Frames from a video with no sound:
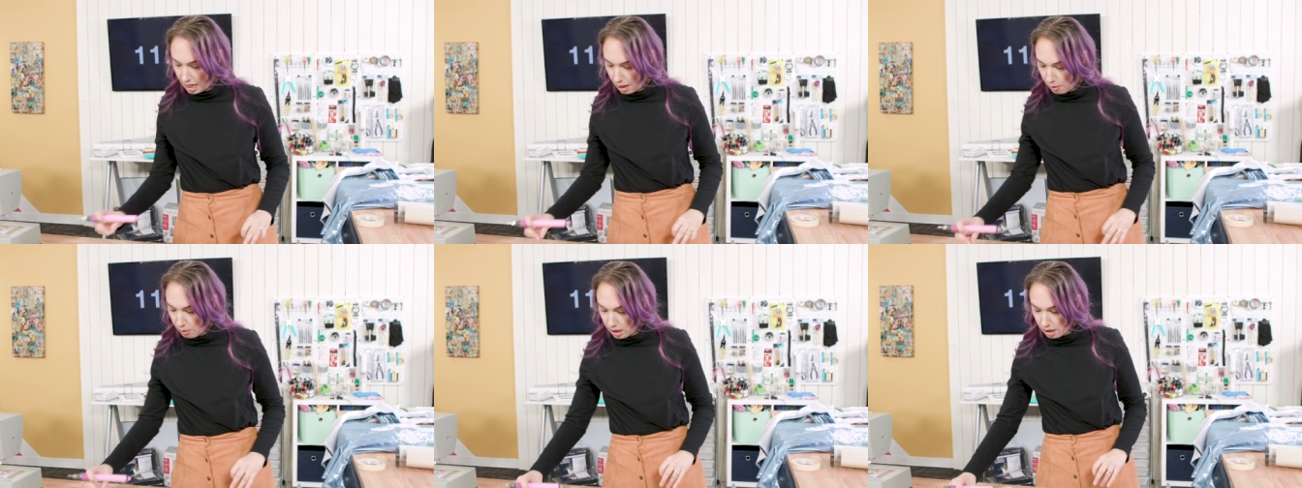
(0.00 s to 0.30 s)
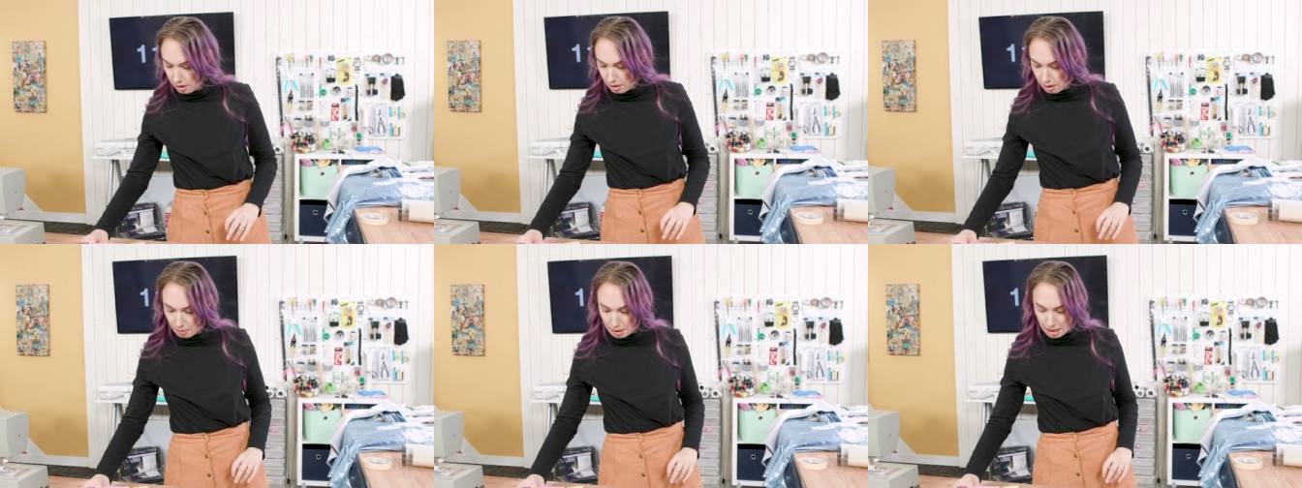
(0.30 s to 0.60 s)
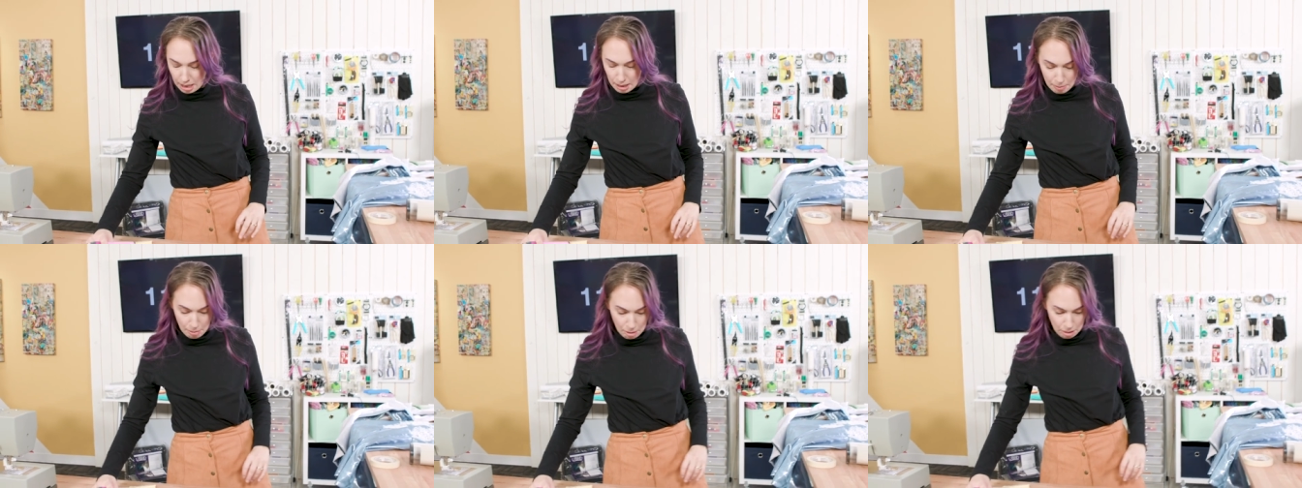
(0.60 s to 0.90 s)
I want to use some of
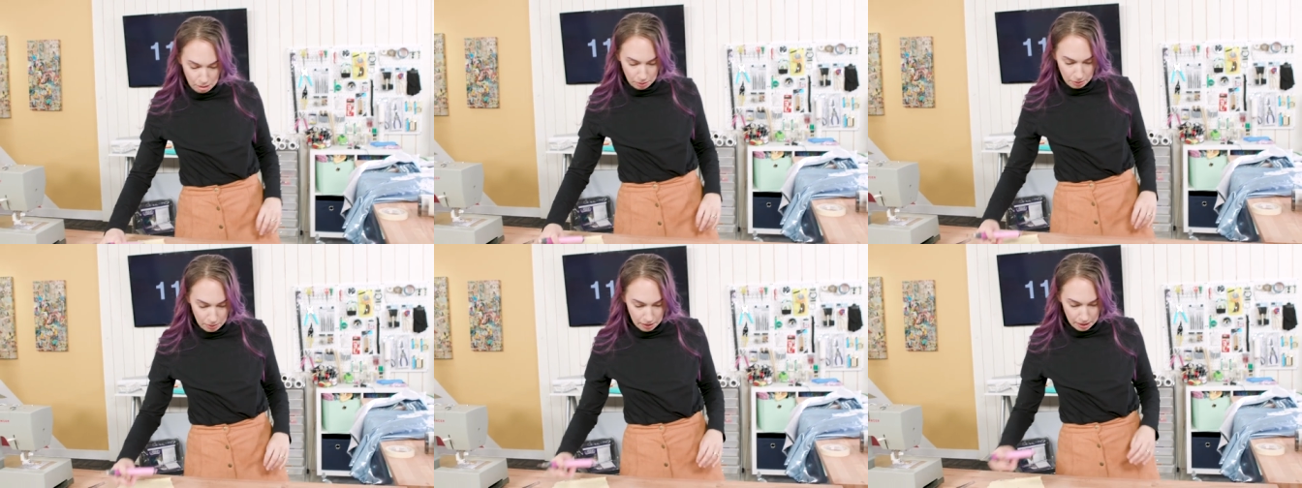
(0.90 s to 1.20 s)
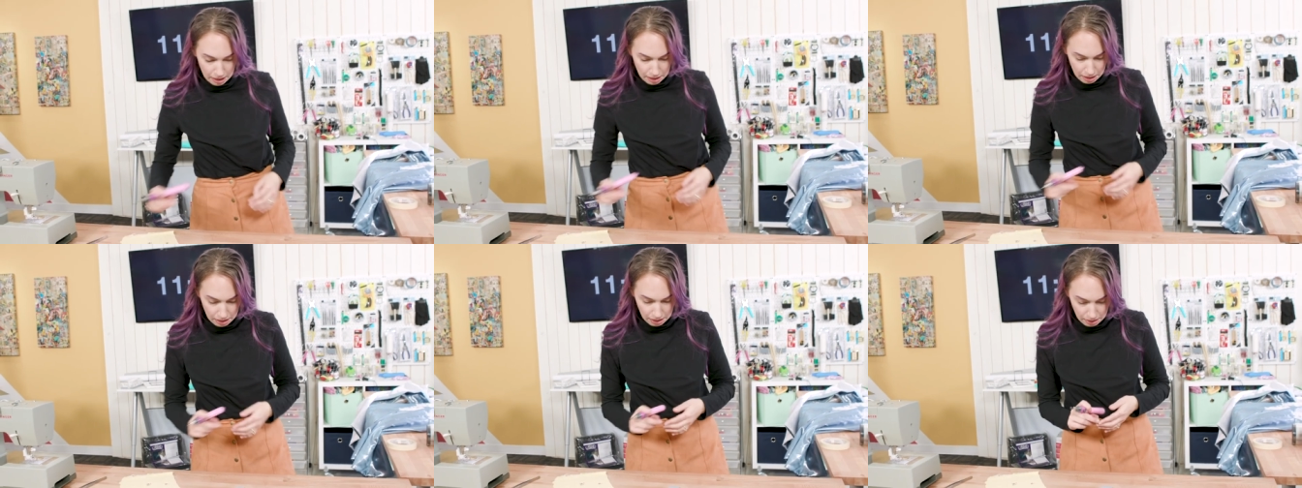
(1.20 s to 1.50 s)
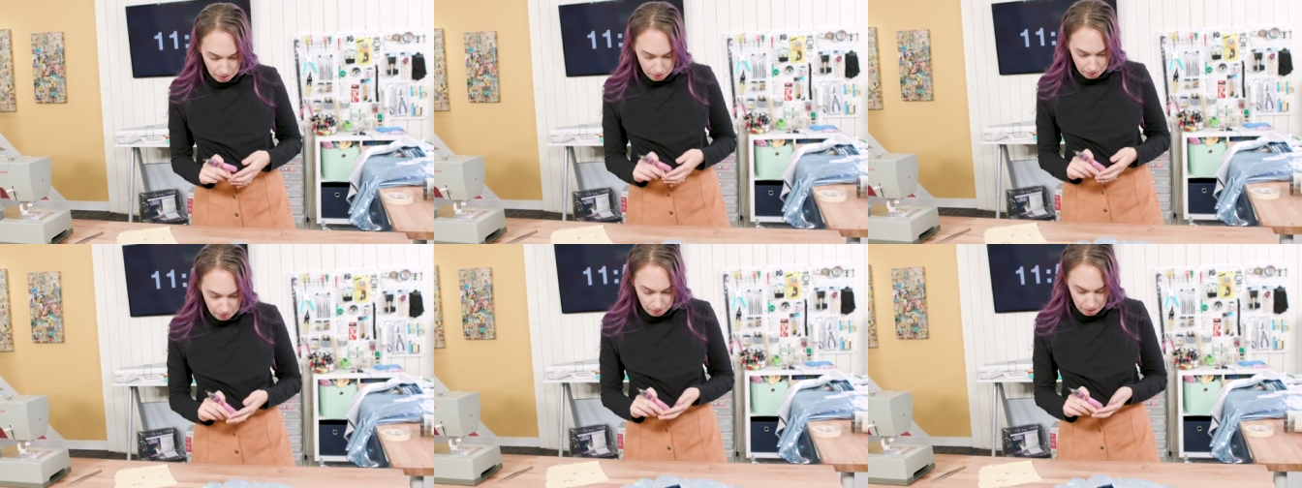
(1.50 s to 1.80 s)
these smaller ones,
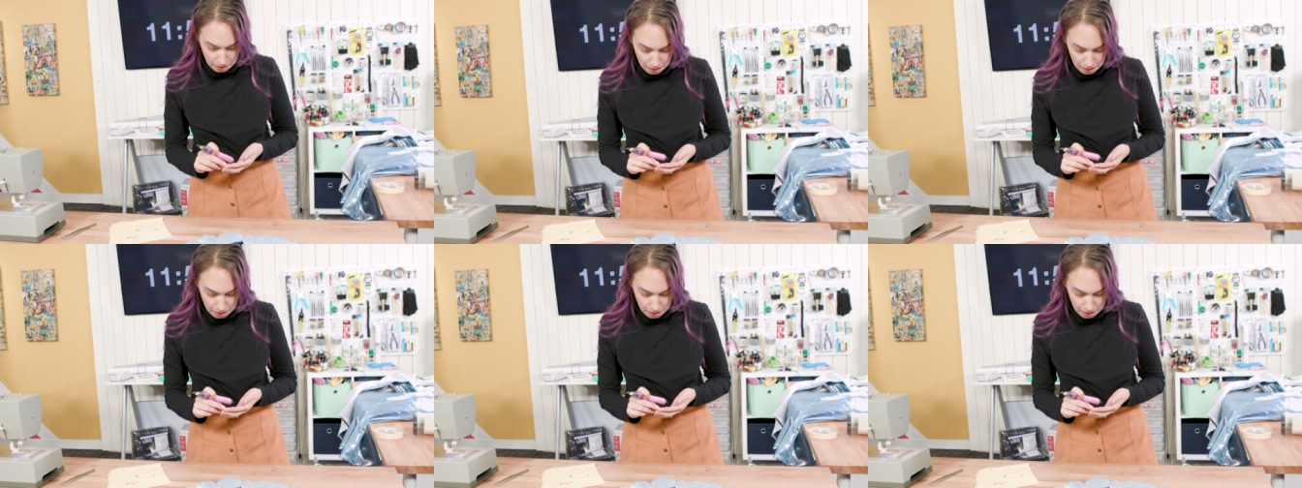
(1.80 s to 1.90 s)
so.